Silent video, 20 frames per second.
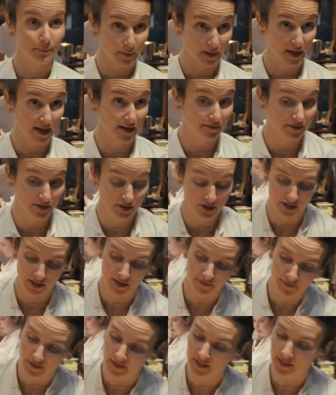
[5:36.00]
blanch
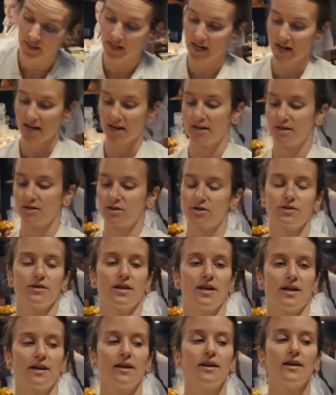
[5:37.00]
evenly and so
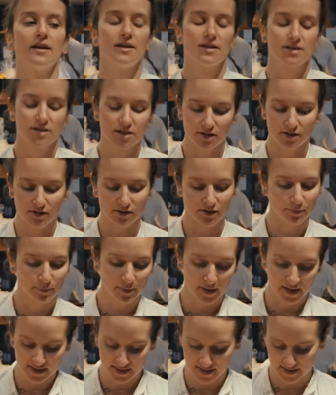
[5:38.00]
they sit on the
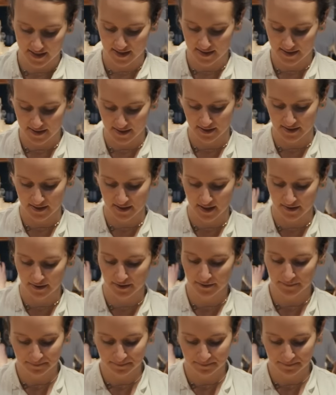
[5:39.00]
place nicely together.